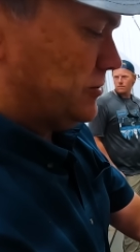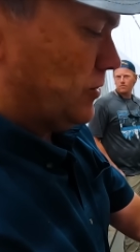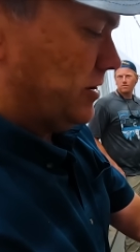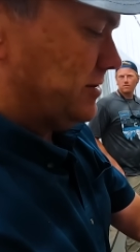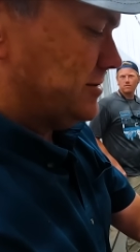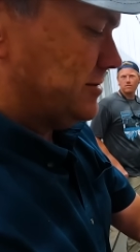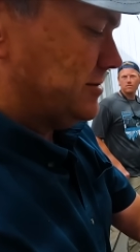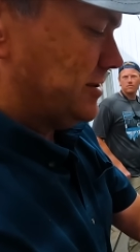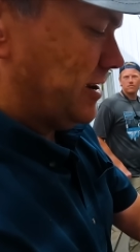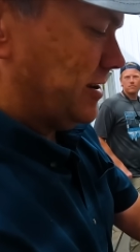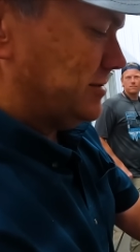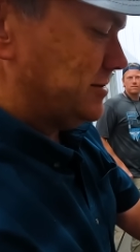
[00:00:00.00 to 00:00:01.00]
twice the
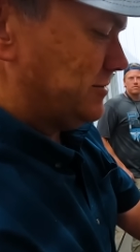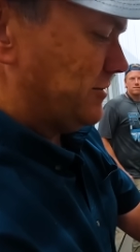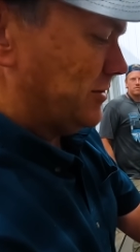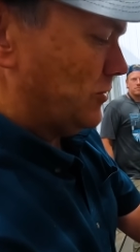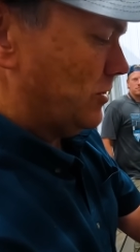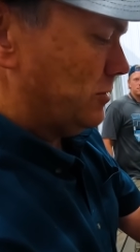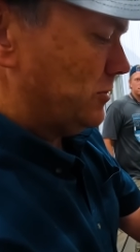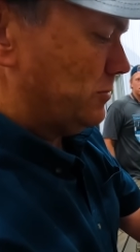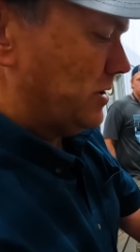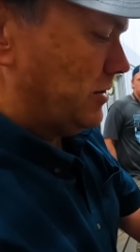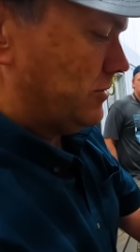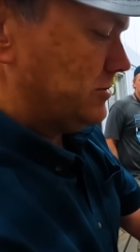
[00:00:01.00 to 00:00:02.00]
size of a normal
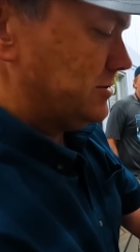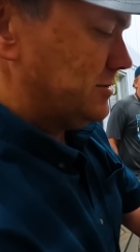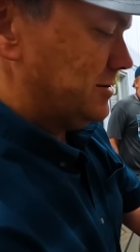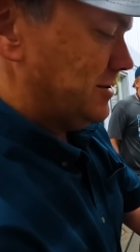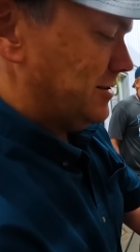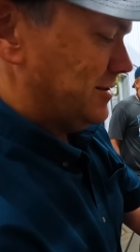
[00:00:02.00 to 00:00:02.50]
mouse.